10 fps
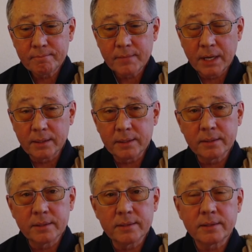And it
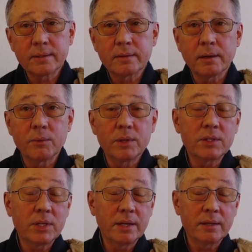is, I would
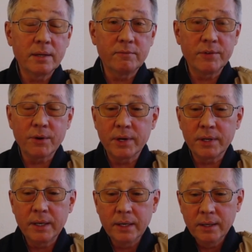say, that
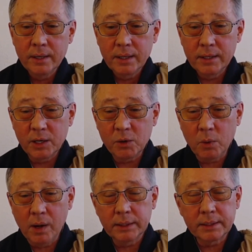very
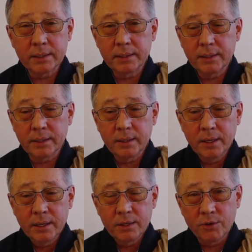inequality that
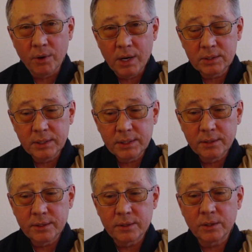draws us
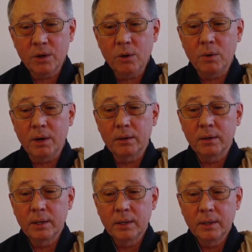into the koan.
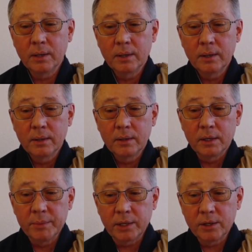It
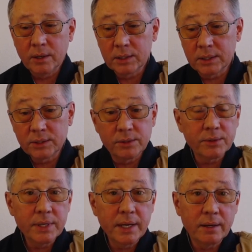may cause us to
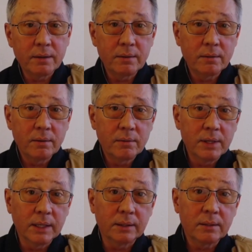think
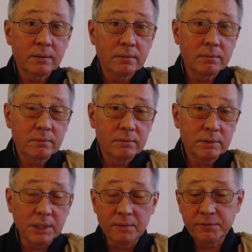that
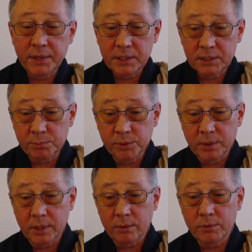sun-faced
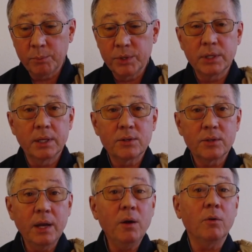Buddha represents
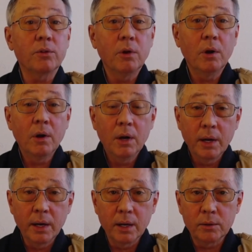health
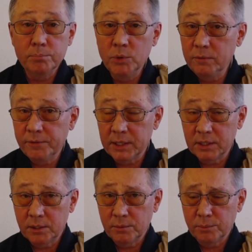and
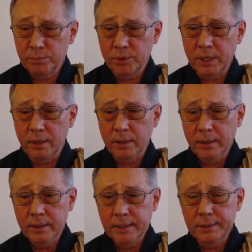moon-faced Buddha
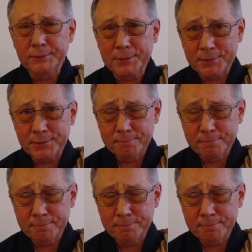illness.